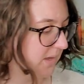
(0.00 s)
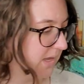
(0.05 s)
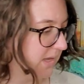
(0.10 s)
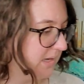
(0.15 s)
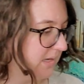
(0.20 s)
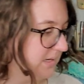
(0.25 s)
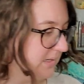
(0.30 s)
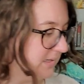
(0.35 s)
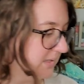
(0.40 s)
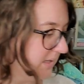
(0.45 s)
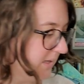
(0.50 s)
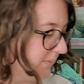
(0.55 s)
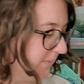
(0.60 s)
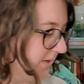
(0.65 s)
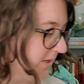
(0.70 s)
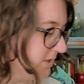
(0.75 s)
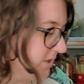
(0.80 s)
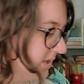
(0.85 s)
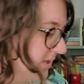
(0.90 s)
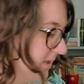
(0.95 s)
and let
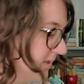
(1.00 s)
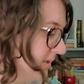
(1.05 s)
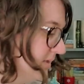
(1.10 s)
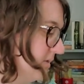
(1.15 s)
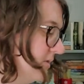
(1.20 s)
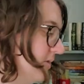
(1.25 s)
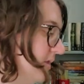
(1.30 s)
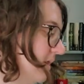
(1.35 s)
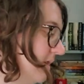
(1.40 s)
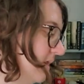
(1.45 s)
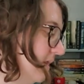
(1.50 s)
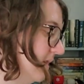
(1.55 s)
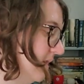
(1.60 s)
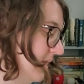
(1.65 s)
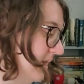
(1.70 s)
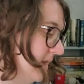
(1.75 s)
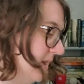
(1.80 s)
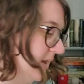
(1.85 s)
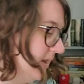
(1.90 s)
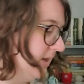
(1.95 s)
me just, sorry,
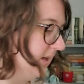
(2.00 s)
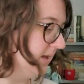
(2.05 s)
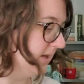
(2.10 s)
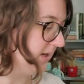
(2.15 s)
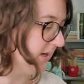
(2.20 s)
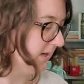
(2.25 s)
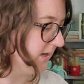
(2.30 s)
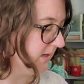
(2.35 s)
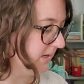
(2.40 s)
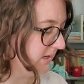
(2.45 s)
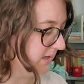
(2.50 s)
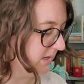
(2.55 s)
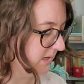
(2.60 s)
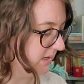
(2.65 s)
gotta